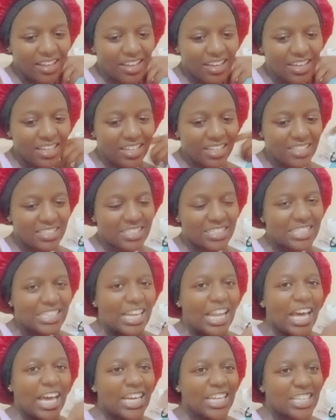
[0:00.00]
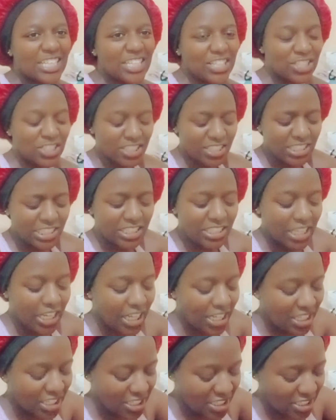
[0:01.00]
It's sluggish. Is it
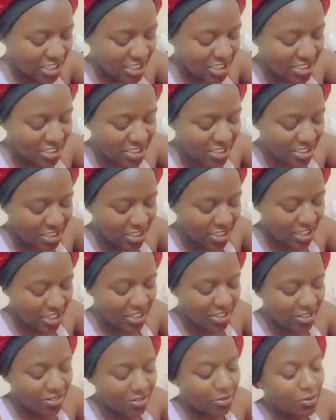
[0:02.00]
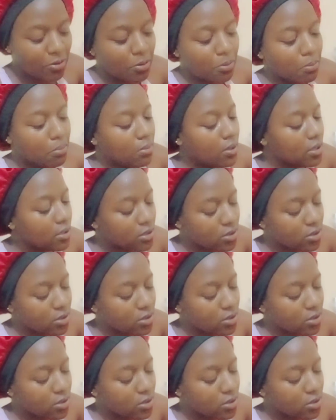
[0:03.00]
sluggish? I don't know, but